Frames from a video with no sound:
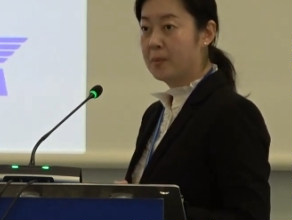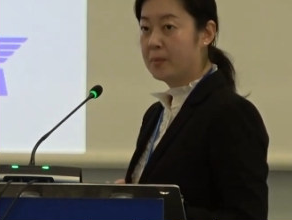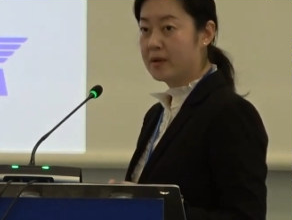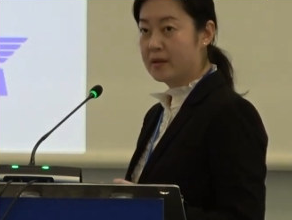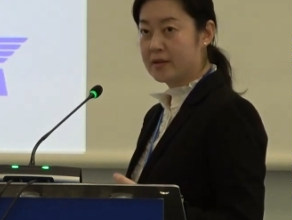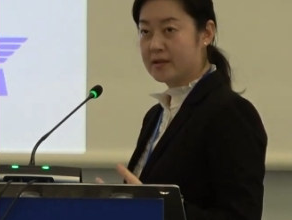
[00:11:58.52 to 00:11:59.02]

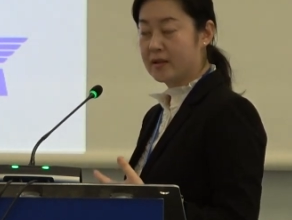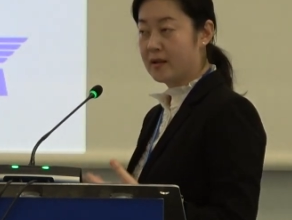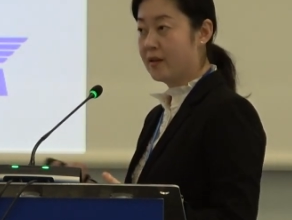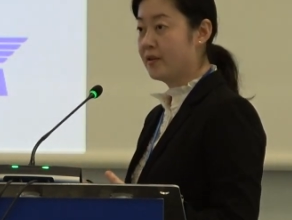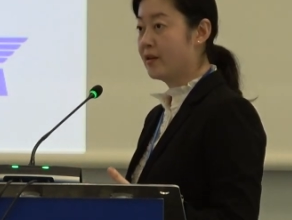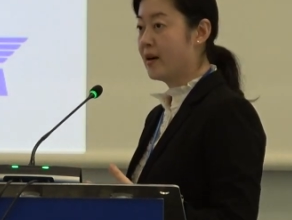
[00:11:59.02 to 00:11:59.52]
but there's
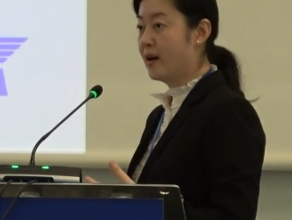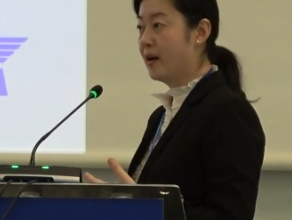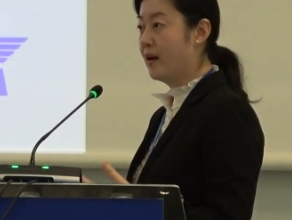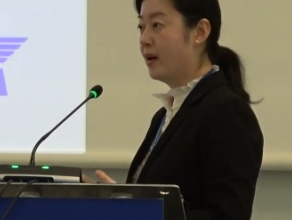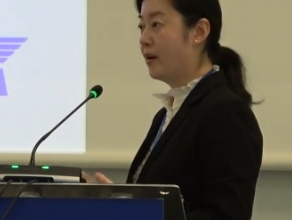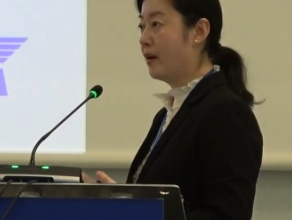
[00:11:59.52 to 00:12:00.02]
another
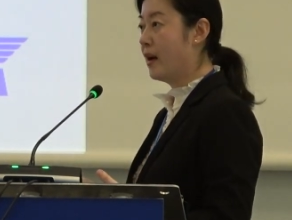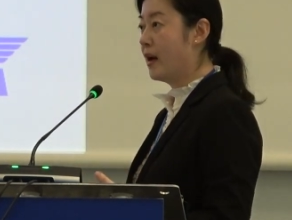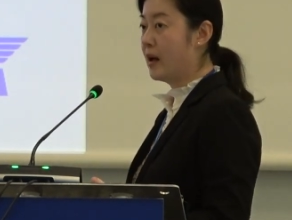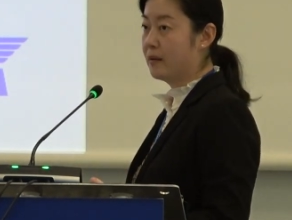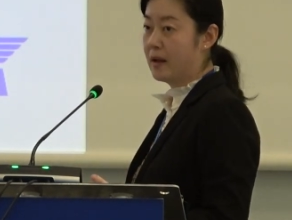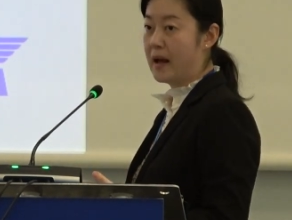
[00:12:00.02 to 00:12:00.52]

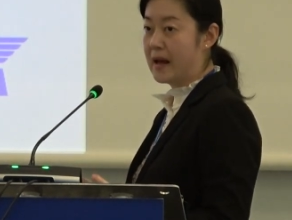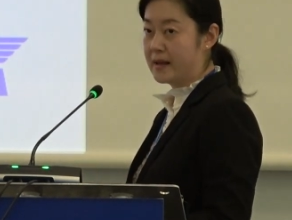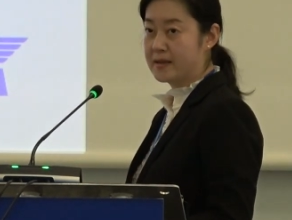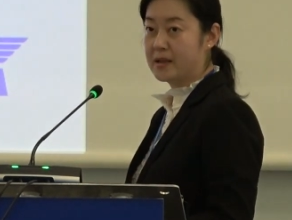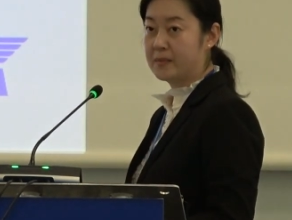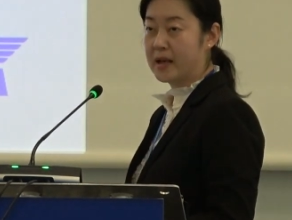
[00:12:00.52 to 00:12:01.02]

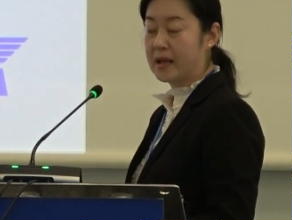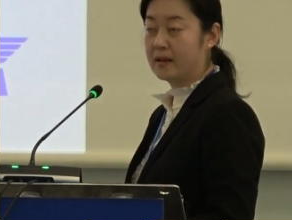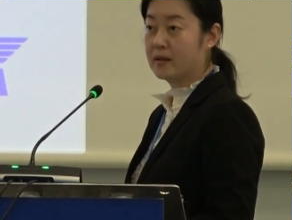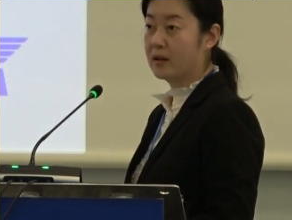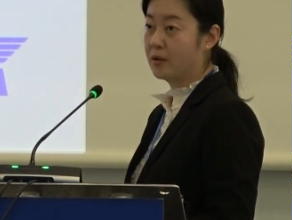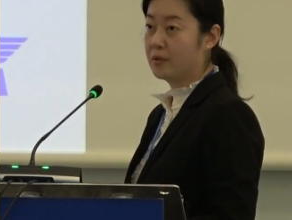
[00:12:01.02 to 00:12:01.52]
item
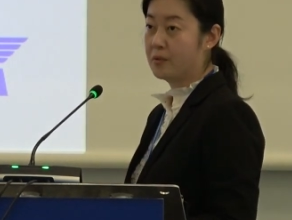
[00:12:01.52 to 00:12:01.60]
in the